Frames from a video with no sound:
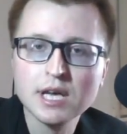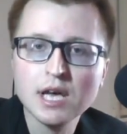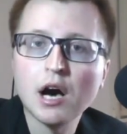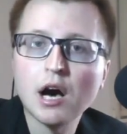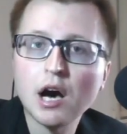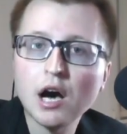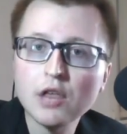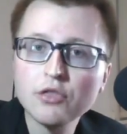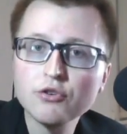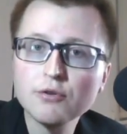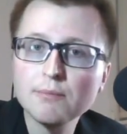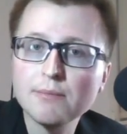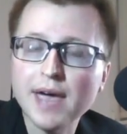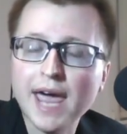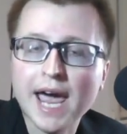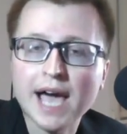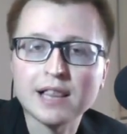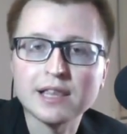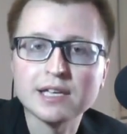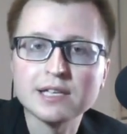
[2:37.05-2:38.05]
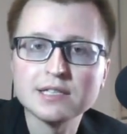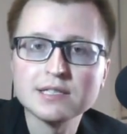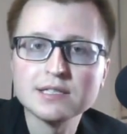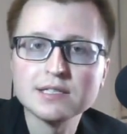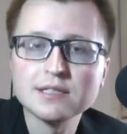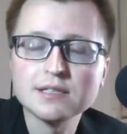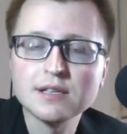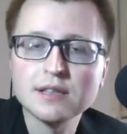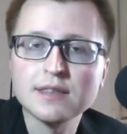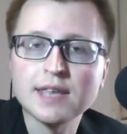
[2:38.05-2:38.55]
Other
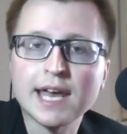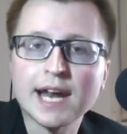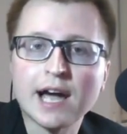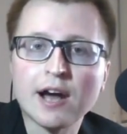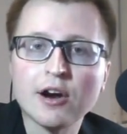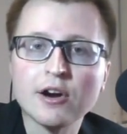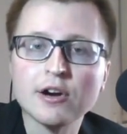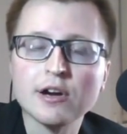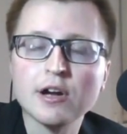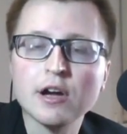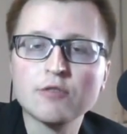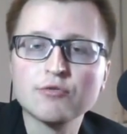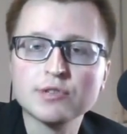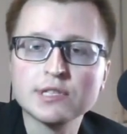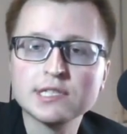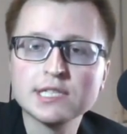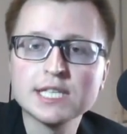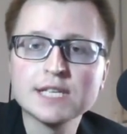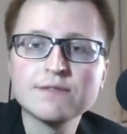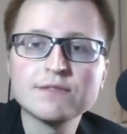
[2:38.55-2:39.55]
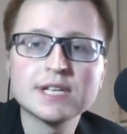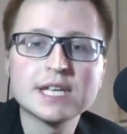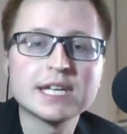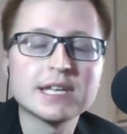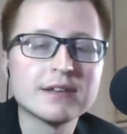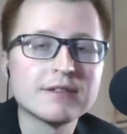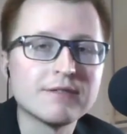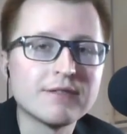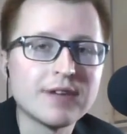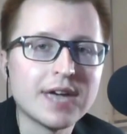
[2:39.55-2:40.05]
ballots that are received in
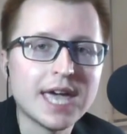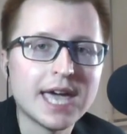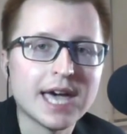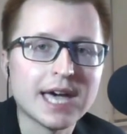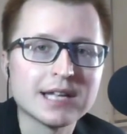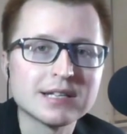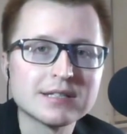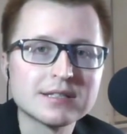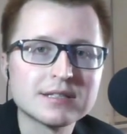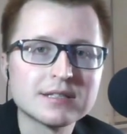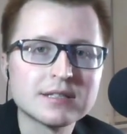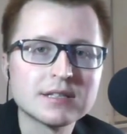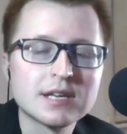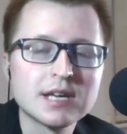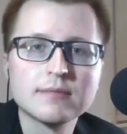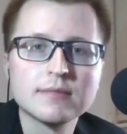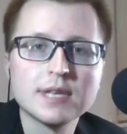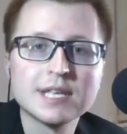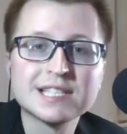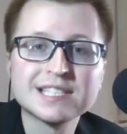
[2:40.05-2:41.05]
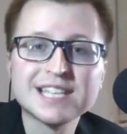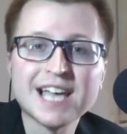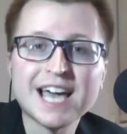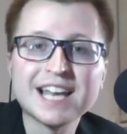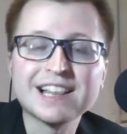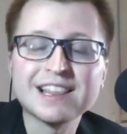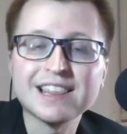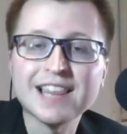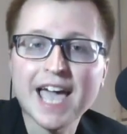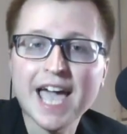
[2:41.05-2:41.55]
advance, it's not
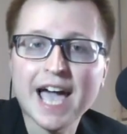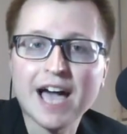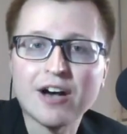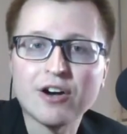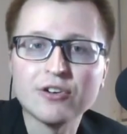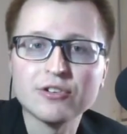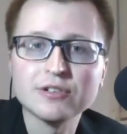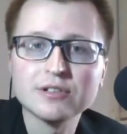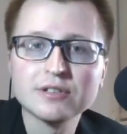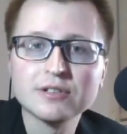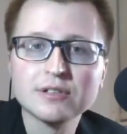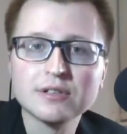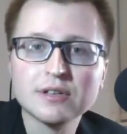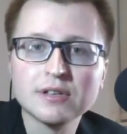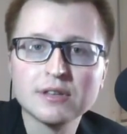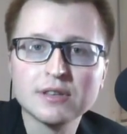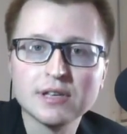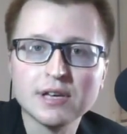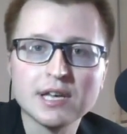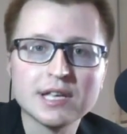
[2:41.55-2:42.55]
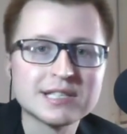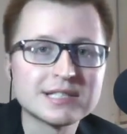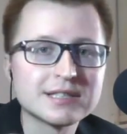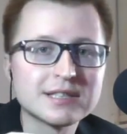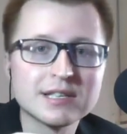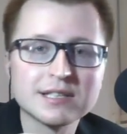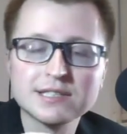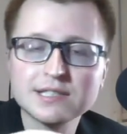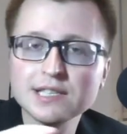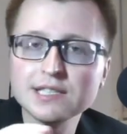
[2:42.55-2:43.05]
allowed. The
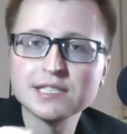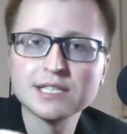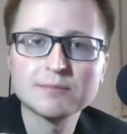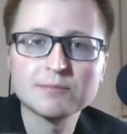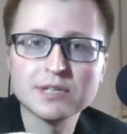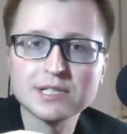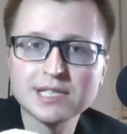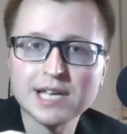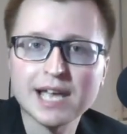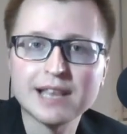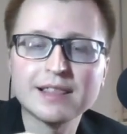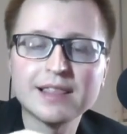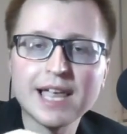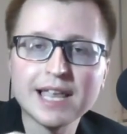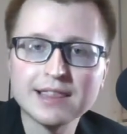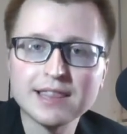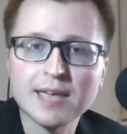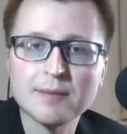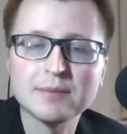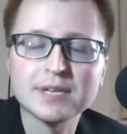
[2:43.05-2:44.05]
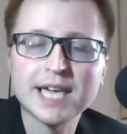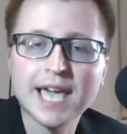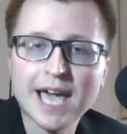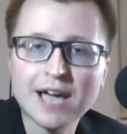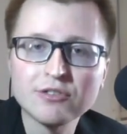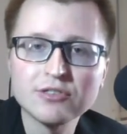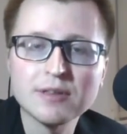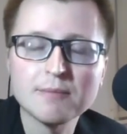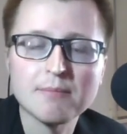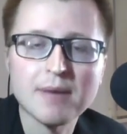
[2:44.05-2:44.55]
system does not let them
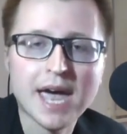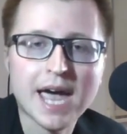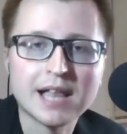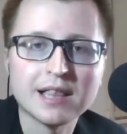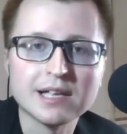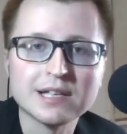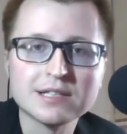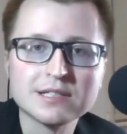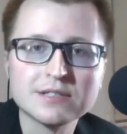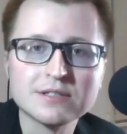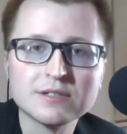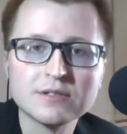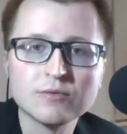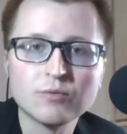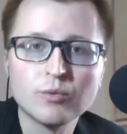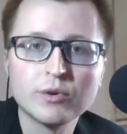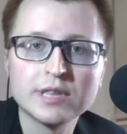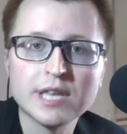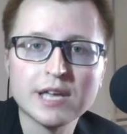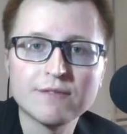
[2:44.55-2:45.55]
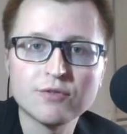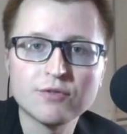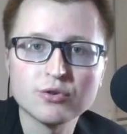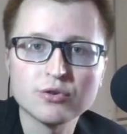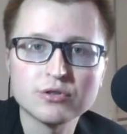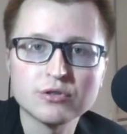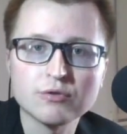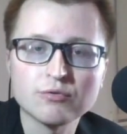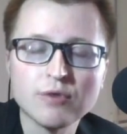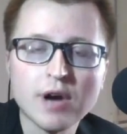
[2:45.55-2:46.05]
count the ballots when they first
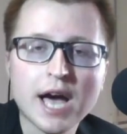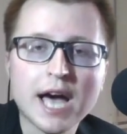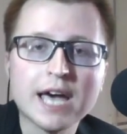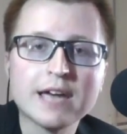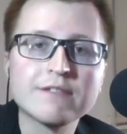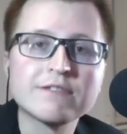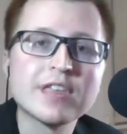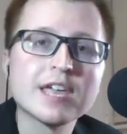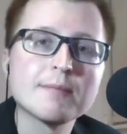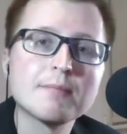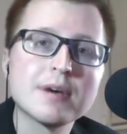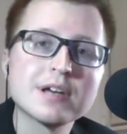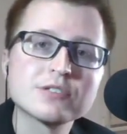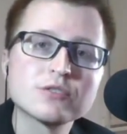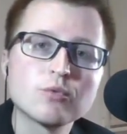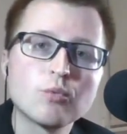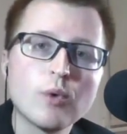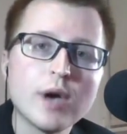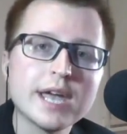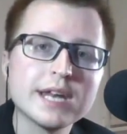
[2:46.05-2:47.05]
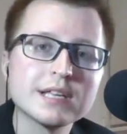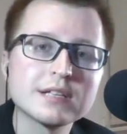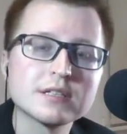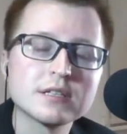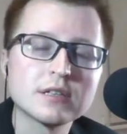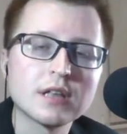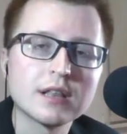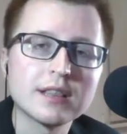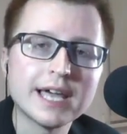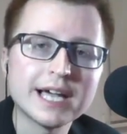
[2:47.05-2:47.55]
arrive. They must wait until
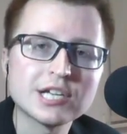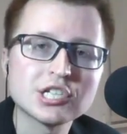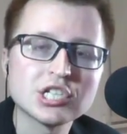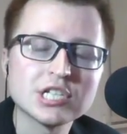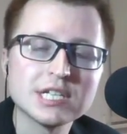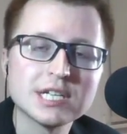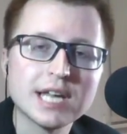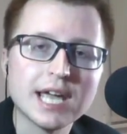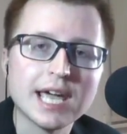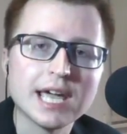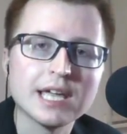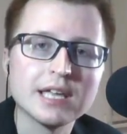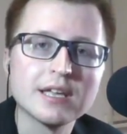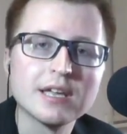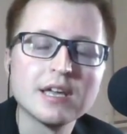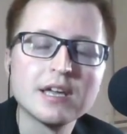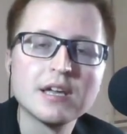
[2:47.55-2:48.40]
election day.